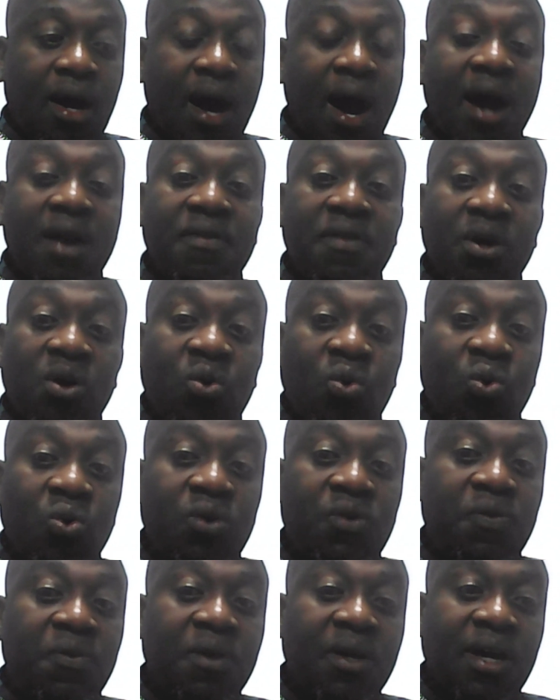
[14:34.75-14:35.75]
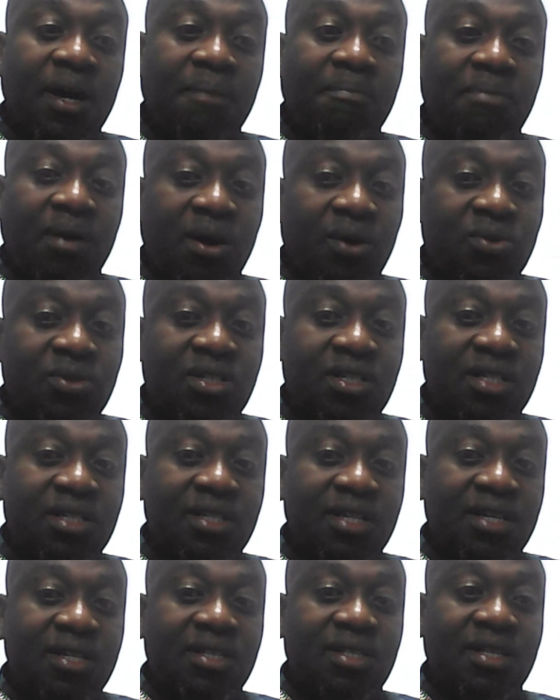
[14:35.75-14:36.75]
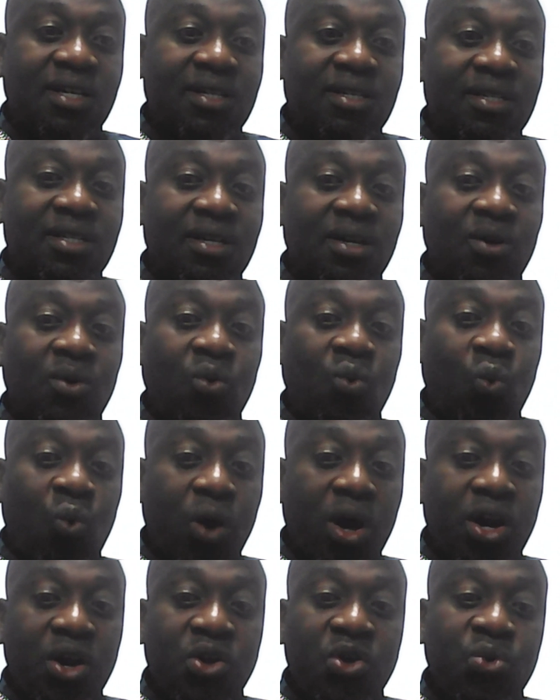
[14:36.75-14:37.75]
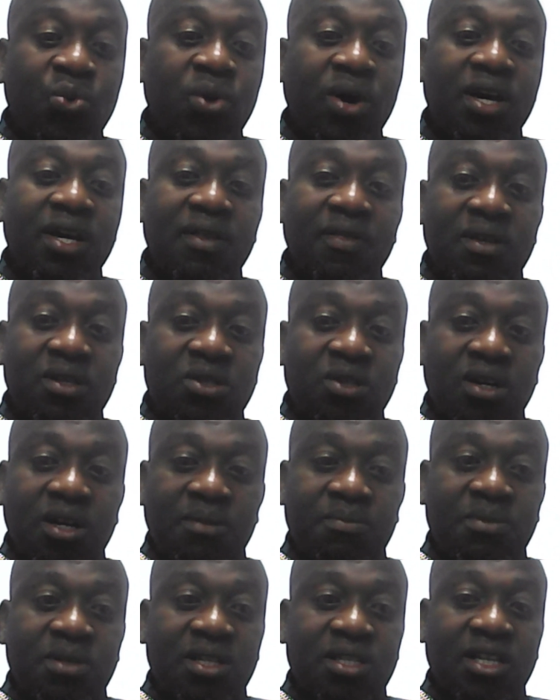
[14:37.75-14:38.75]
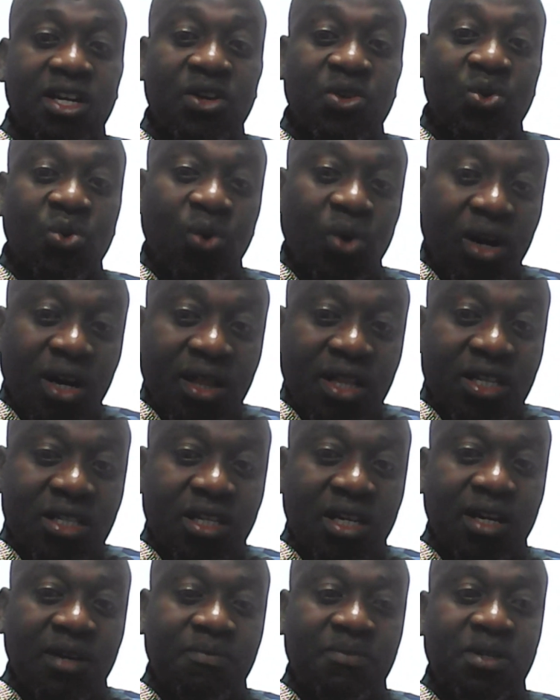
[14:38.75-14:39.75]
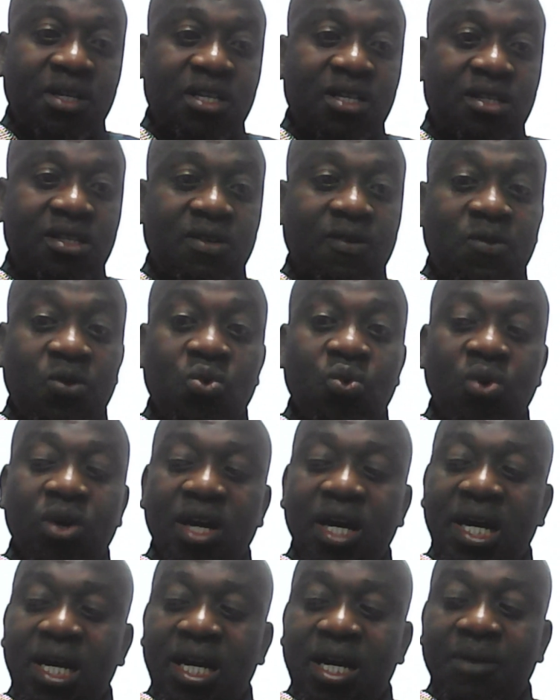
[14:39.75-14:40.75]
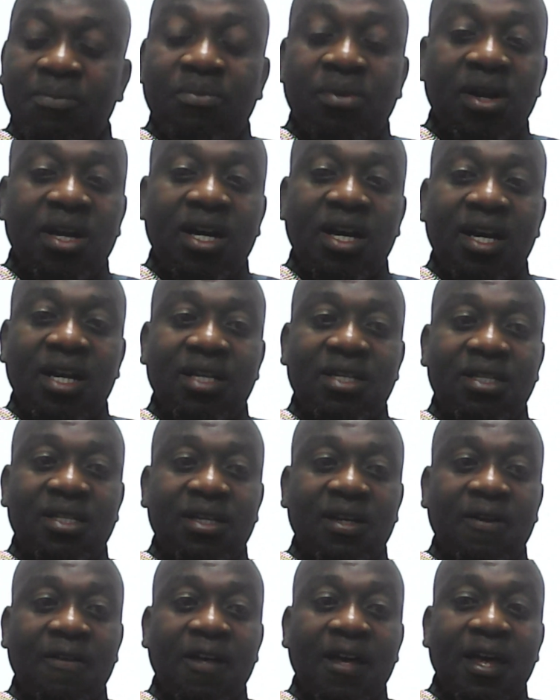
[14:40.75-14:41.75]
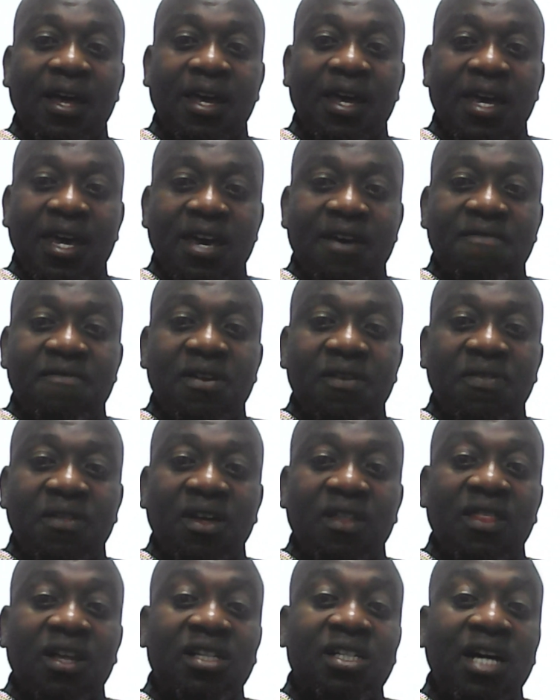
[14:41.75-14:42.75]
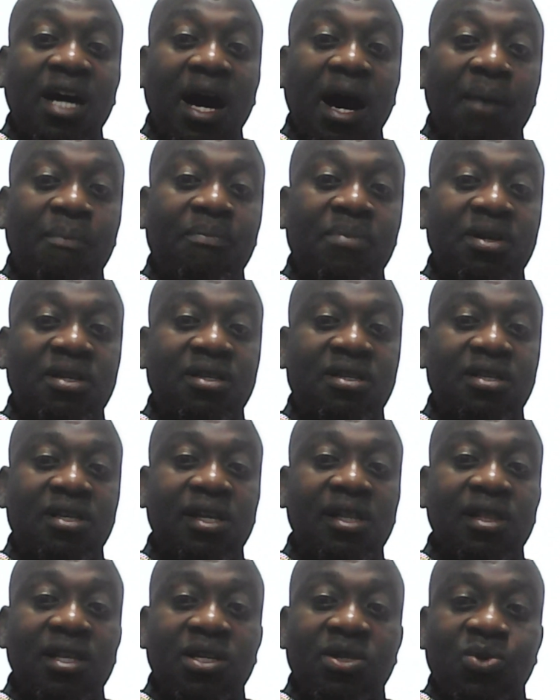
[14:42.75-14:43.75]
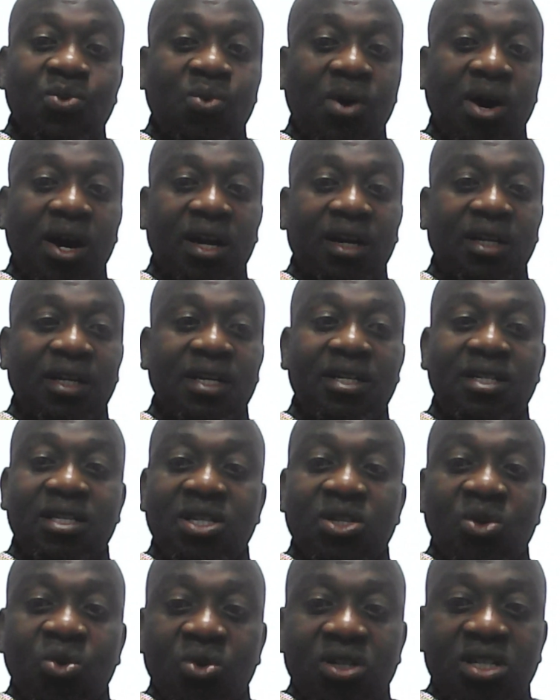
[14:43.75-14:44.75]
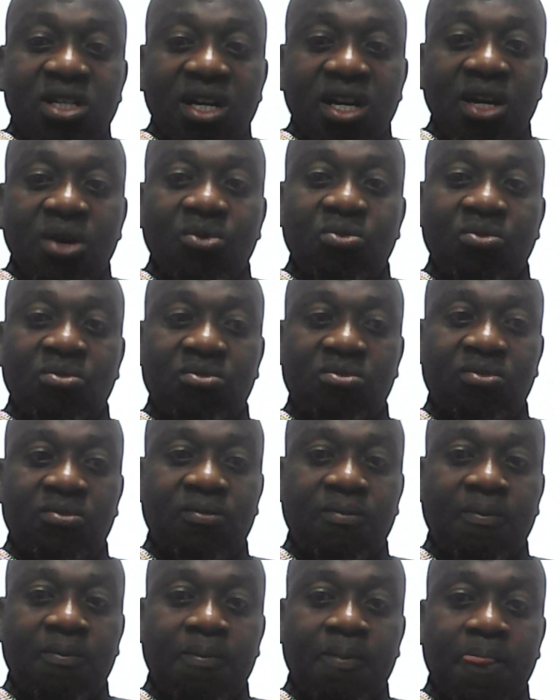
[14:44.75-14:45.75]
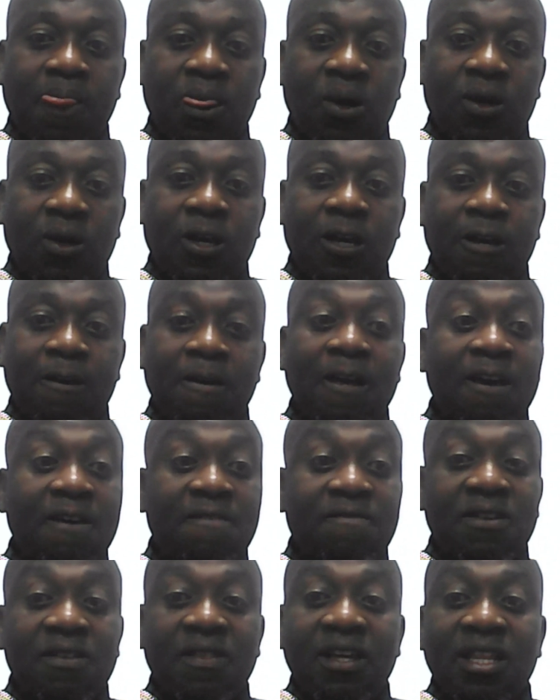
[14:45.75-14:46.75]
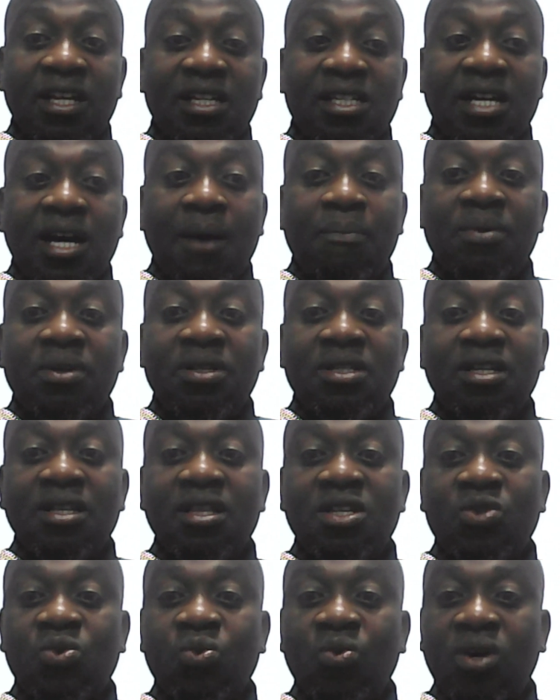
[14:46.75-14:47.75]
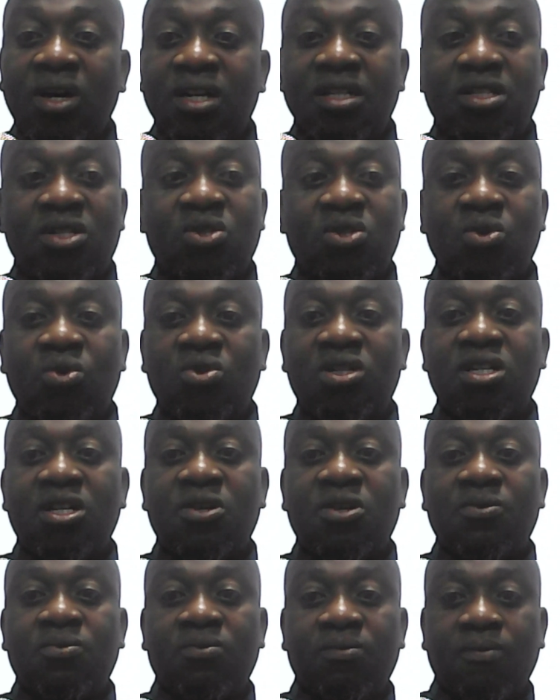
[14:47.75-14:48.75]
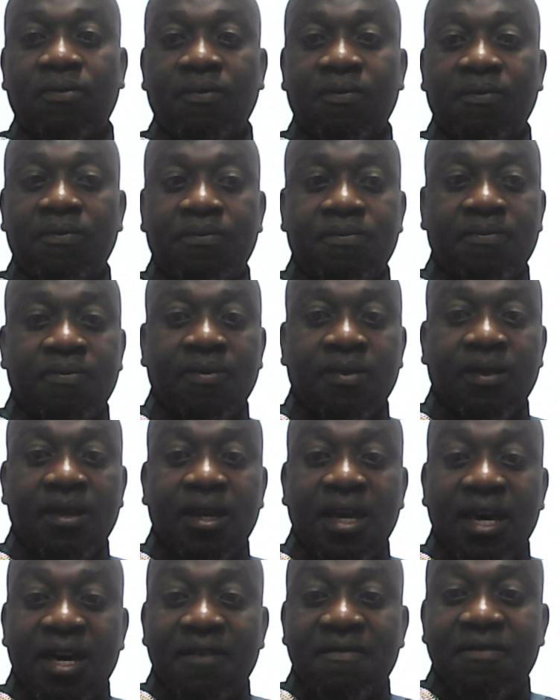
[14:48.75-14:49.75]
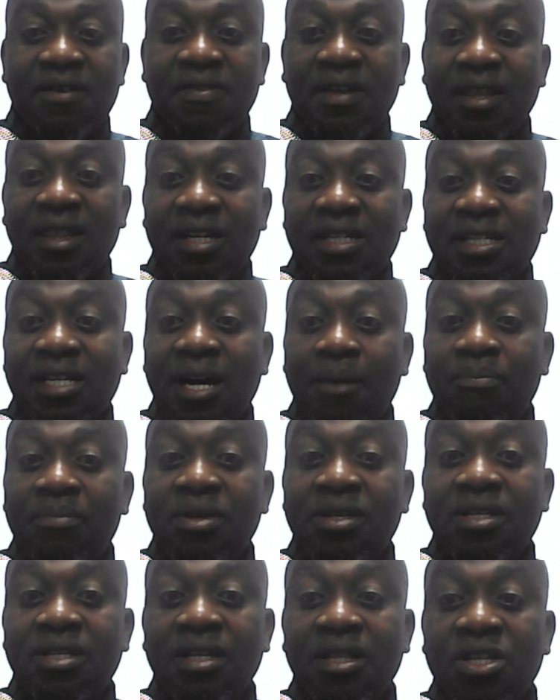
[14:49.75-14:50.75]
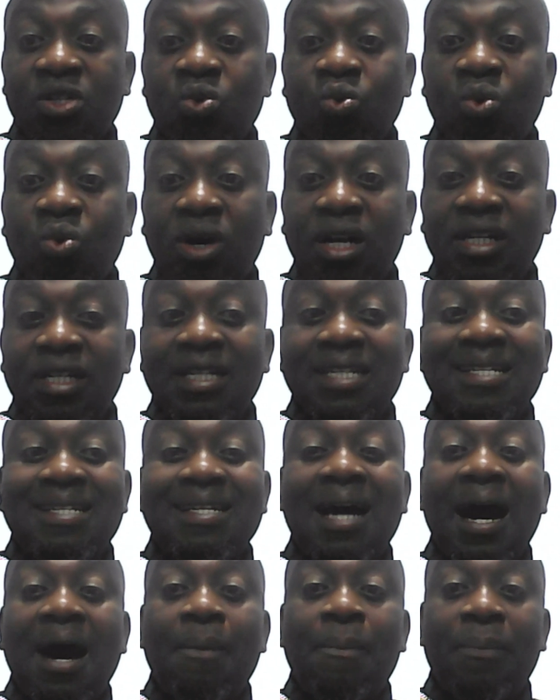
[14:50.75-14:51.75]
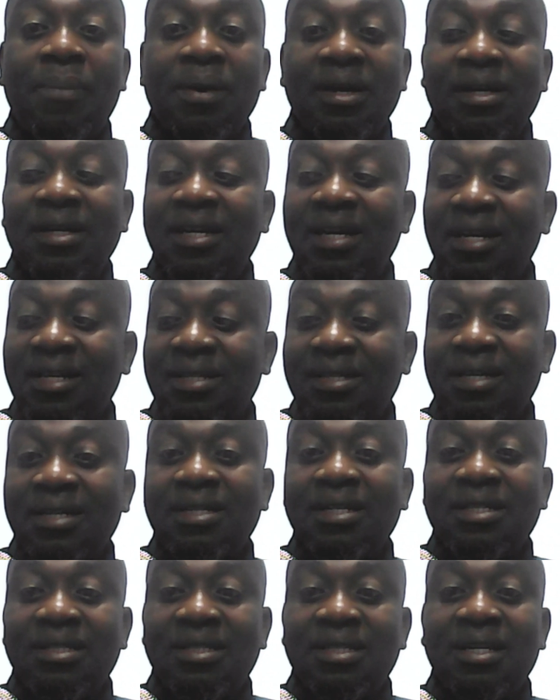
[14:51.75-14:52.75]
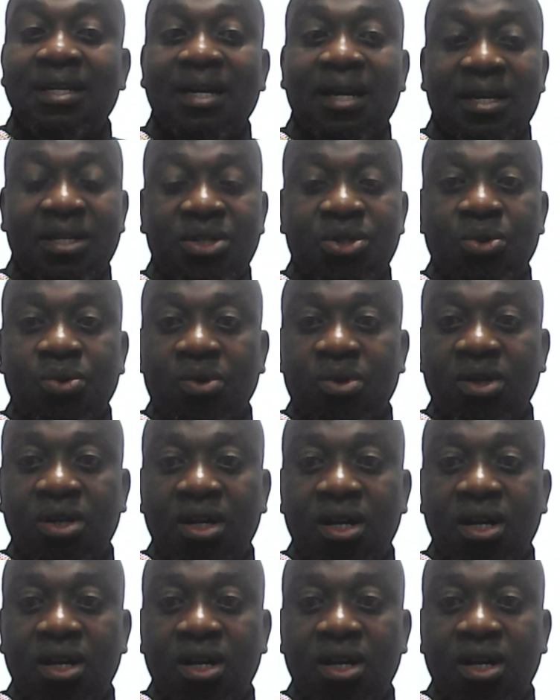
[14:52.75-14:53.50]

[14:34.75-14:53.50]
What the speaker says: And the good thing about it is that when you are in the scriptures and you read the scriptures, you will end up realizing everything that happens in this world, it's not new. Okay? Everything that happens in this world, it's not new. Everything that happens in this world, it happened in a certain generation.